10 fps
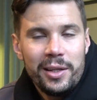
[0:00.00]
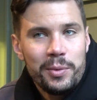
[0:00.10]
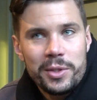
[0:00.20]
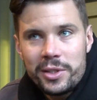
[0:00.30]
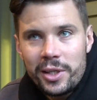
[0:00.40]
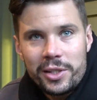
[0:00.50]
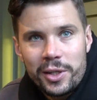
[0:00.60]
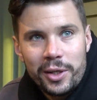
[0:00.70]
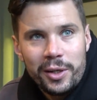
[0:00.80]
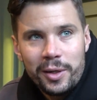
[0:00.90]
It was such
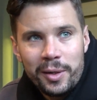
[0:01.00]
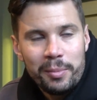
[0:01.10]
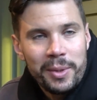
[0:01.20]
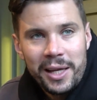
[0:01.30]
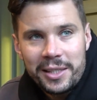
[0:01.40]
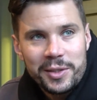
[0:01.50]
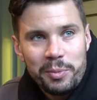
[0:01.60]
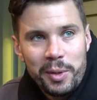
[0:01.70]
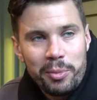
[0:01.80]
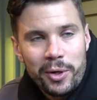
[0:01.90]
a blast to
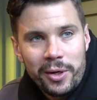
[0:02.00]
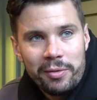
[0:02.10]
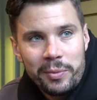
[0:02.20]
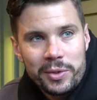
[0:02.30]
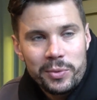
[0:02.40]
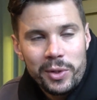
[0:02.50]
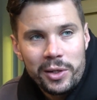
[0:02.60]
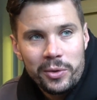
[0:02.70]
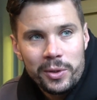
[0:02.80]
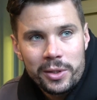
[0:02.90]
be a part of. It was really
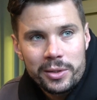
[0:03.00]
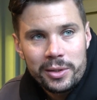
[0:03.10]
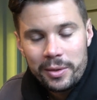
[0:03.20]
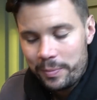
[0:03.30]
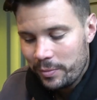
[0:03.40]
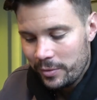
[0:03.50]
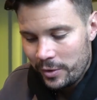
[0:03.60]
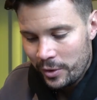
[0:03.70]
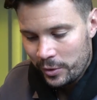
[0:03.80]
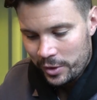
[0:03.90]
cool. Just
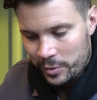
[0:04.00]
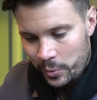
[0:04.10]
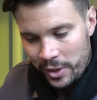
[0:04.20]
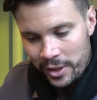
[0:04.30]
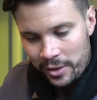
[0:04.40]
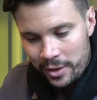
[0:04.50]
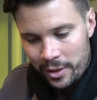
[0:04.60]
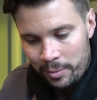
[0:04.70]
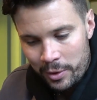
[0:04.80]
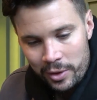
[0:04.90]
winning
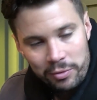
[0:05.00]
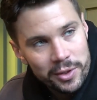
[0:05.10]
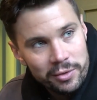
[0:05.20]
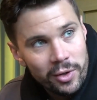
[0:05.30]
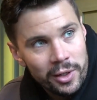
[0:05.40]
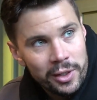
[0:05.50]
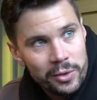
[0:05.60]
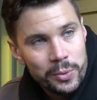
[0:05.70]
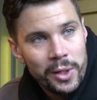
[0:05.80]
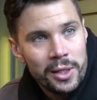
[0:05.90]
the Melodifestivalen here
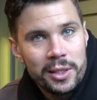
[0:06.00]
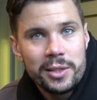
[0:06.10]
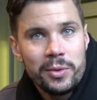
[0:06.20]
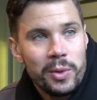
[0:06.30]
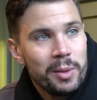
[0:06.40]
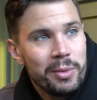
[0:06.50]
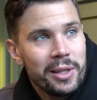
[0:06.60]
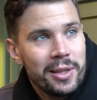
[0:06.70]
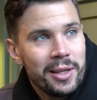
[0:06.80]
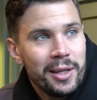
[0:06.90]
in Sweden is a really big
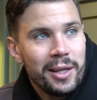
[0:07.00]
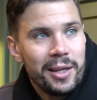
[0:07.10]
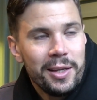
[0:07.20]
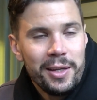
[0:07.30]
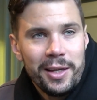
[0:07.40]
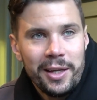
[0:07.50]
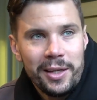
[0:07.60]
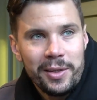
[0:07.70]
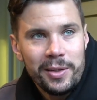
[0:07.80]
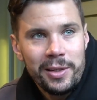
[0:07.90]
thing. Mm-hmm.
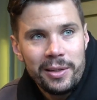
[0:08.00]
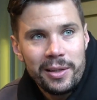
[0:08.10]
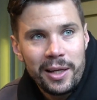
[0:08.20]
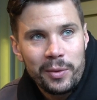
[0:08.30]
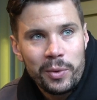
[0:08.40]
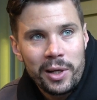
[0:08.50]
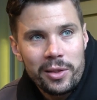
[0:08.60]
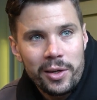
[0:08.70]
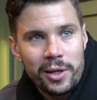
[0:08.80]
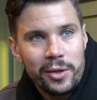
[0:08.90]
And like when I
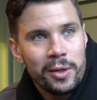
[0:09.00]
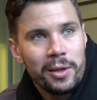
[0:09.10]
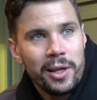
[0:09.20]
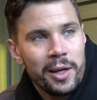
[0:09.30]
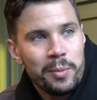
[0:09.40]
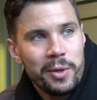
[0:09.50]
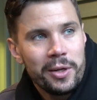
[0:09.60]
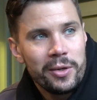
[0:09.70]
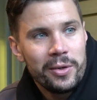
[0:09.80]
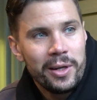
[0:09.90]
thought it couldn't get any
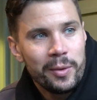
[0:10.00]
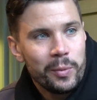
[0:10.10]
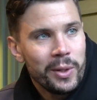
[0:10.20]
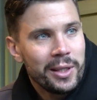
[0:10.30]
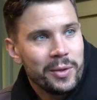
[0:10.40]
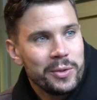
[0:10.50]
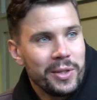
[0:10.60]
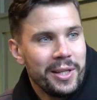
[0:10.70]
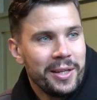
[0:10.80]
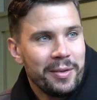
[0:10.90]
bigger, I went down to
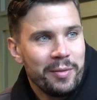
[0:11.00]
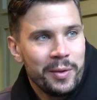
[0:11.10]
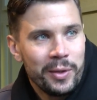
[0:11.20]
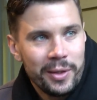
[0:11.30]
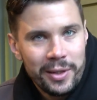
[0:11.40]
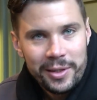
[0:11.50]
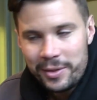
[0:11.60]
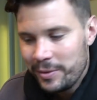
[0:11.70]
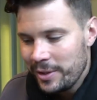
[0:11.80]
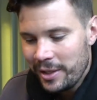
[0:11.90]
Kiev and
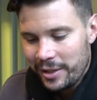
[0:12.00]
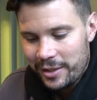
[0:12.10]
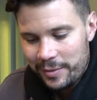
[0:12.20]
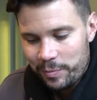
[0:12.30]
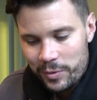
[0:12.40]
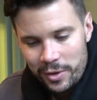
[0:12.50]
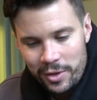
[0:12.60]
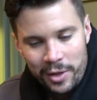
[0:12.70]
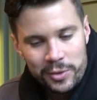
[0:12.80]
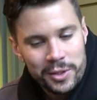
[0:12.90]
like
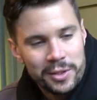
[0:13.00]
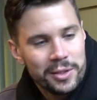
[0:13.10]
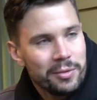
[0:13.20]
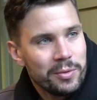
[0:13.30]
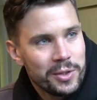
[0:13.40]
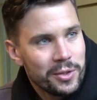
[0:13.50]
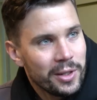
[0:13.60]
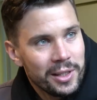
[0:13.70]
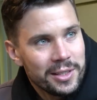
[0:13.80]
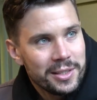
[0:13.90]
thousands of
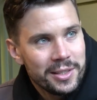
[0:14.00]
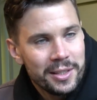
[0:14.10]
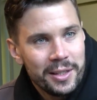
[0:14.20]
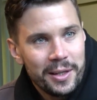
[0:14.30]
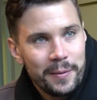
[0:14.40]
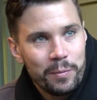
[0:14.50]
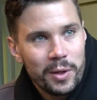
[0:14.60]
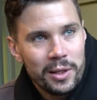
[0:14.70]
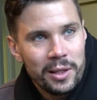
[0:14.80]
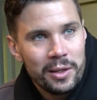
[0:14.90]
journalists, and
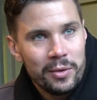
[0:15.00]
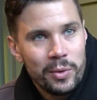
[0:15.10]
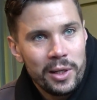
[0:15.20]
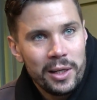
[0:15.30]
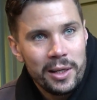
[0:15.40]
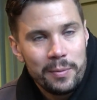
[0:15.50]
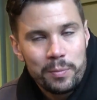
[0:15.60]
I didn't really